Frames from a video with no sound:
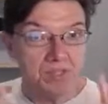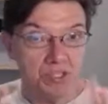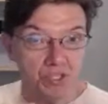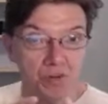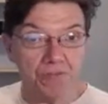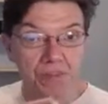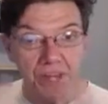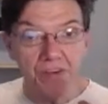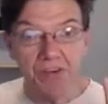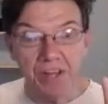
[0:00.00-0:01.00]
to surf
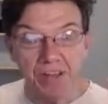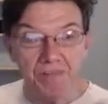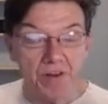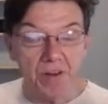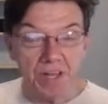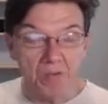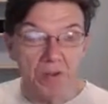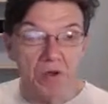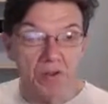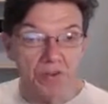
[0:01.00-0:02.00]
the internet, like
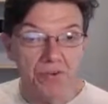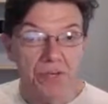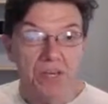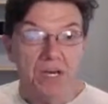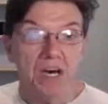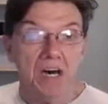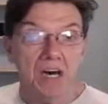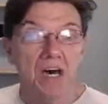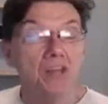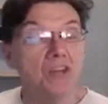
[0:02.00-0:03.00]
we all do.
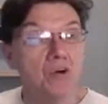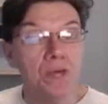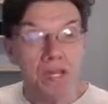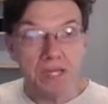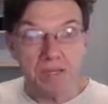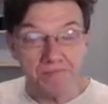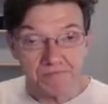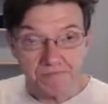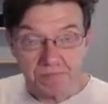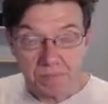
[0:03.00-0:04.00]
Unknowingly,
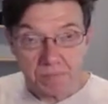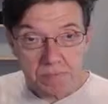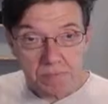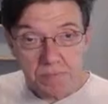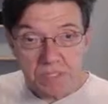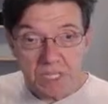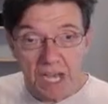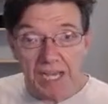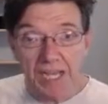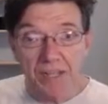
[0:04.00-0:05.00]

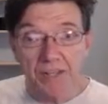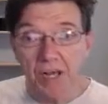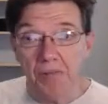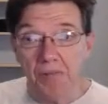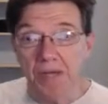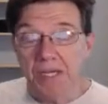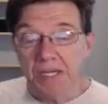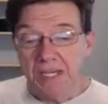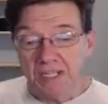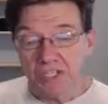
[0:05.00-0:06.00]
I ended up
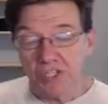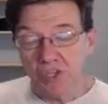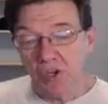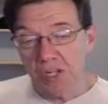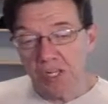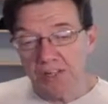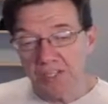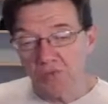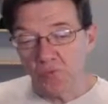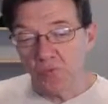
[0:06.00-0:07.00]
installing
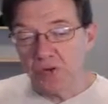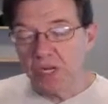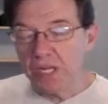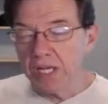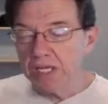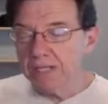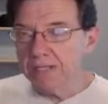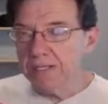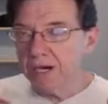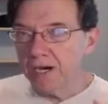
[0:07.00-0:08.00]
this really
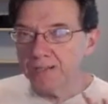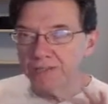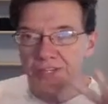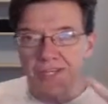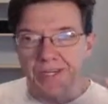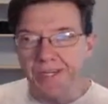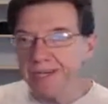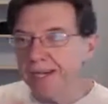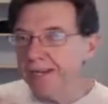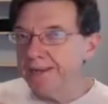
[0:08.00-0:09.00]
dodgy
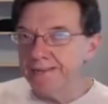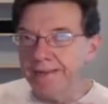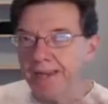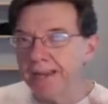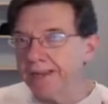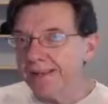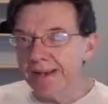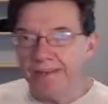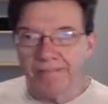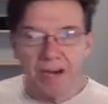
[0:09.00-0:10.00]
kind of
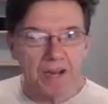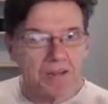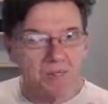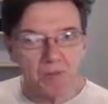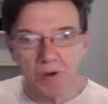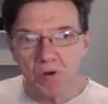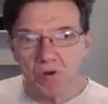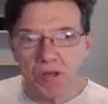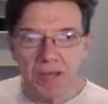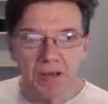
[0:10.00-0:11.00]
antivirus
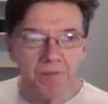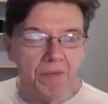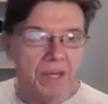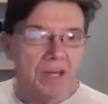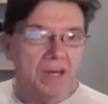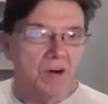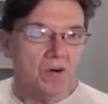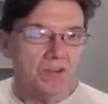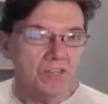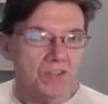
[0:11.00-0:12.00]
program
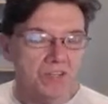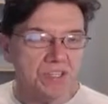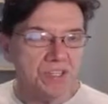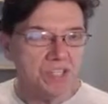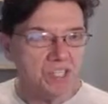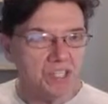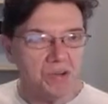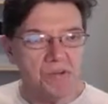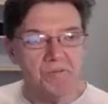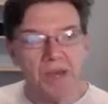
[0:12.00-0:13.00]
onto the
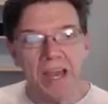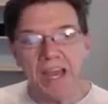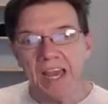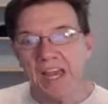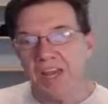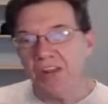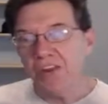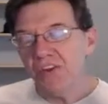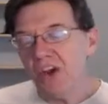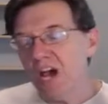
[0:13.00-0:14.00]
system,
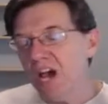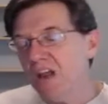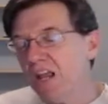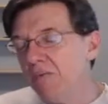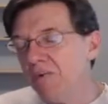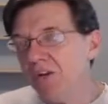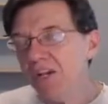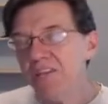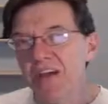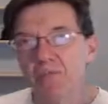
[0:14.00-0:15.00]
and let me tell
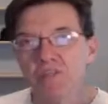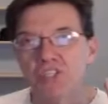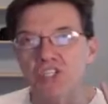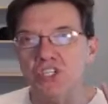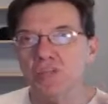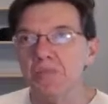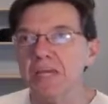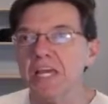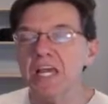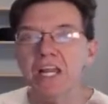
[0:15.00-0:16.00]
you, that was just the
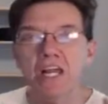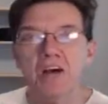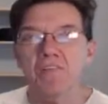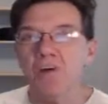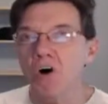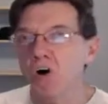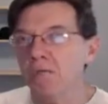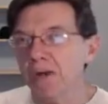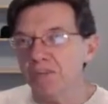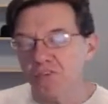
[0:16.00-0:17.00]
beginning of
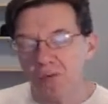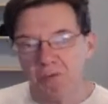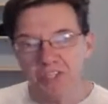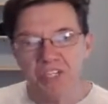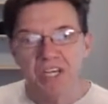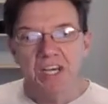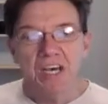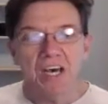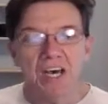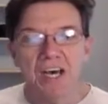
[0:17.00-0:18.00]
all my troubles.
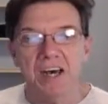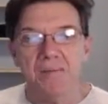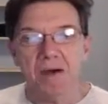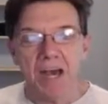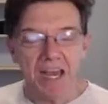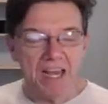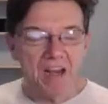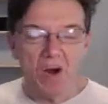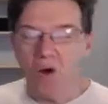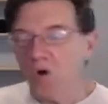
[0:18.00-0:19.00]
I
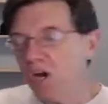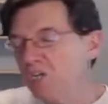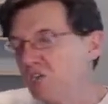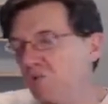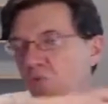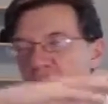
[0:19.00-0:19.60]
had all kinds of